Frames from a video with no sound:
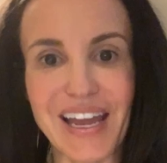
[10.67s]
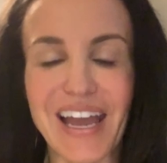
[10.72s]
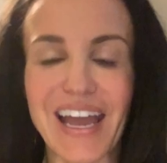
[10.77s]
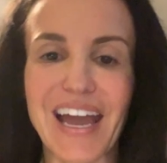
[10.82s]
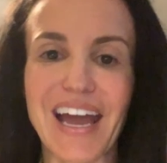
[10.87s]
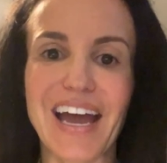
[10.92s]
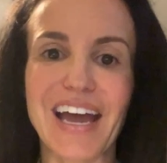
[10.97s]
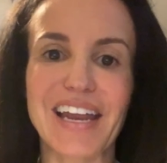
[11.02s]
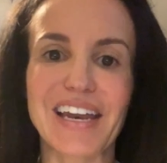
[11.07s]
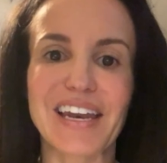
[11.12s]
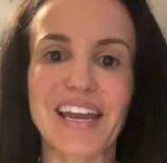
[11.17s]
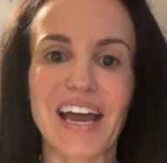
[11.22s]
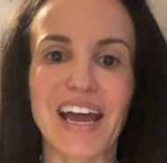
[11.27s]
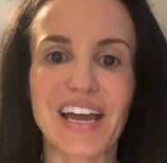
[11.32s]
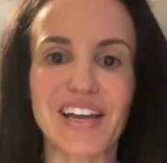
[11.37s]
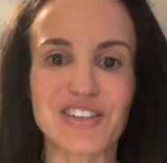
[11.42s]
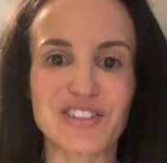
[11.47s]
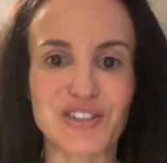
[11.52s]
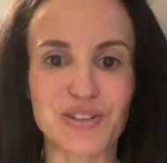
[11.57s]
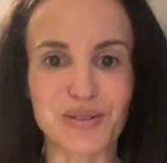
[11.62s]
And
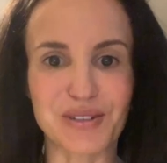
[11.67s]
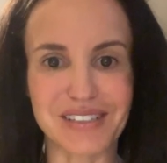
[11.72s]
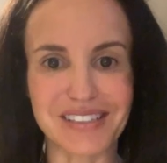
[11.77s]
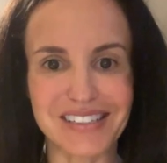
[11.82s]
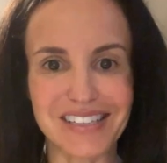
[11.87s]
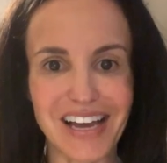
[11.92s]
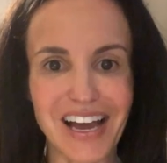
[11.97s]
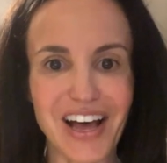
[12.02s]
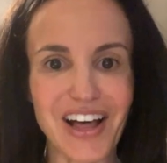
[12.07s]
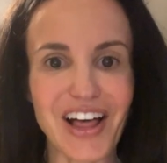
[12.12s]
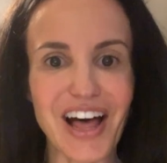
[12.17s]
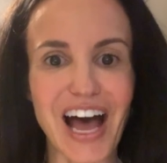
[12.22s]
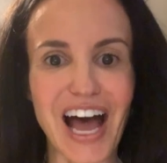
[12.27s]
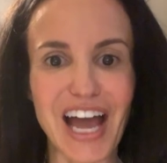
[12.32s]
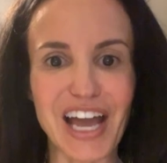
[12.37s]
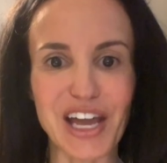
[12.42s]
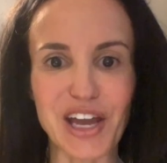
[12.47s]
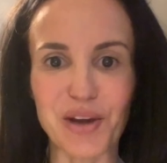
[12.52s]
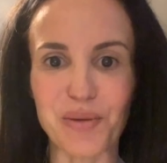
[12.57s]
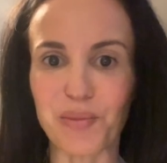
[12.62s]
as you can tell,
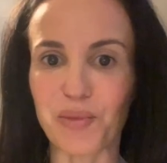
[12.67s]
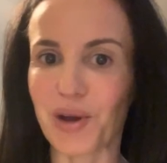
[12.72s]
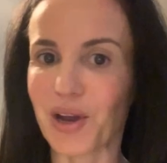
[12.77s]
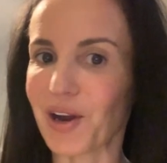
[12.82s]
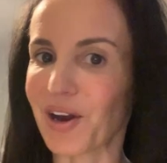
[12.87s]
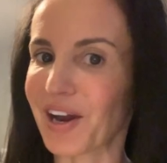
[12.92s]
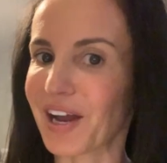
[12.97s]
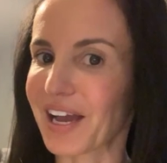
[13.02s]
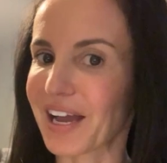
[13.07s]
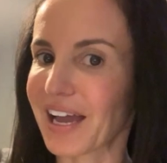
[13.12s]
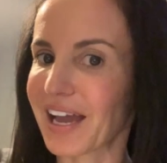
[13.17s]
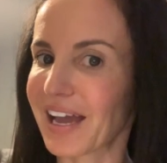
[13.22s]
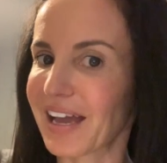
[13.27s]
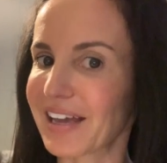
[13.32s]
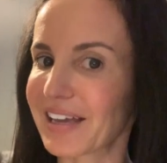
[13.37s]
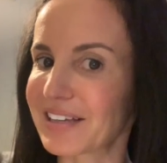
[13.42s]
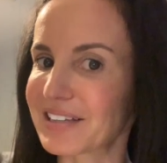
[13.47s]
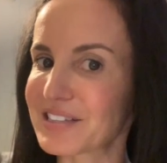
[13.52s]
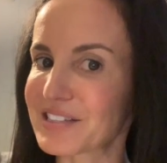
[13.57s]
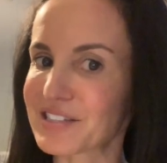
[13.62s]
I am wearing
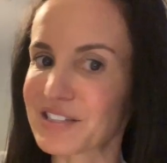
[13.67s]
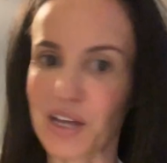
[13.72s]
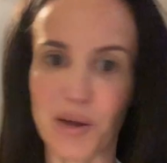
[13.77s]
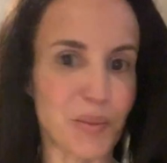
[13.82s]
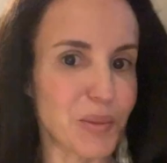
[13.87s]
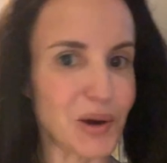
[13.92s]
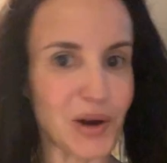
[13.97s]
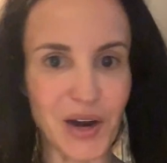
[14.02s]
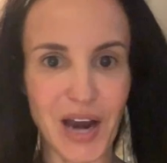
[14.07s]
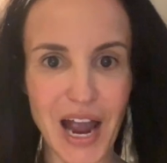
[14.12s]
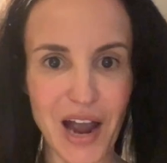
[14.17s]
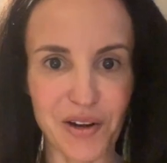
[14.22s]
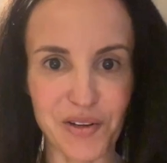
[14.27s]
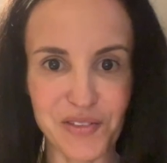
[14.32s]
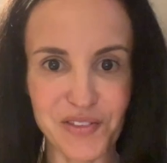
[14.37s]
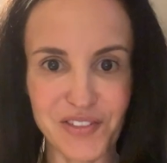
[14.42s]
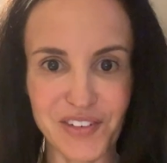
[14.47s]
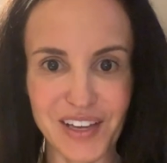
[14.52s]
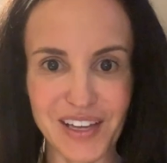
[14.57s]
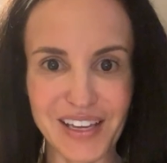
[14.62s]
a summer
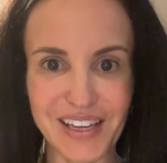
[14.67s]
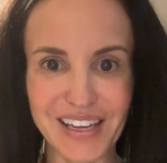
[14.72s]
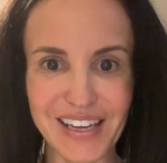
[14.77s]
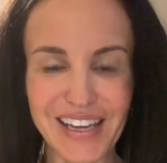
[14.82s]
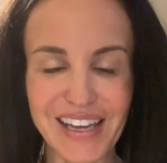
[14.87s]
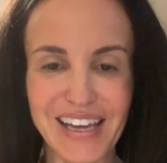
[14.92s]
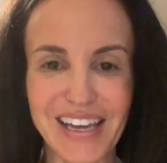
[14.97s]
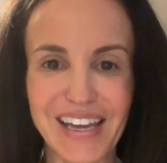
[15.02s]
outfit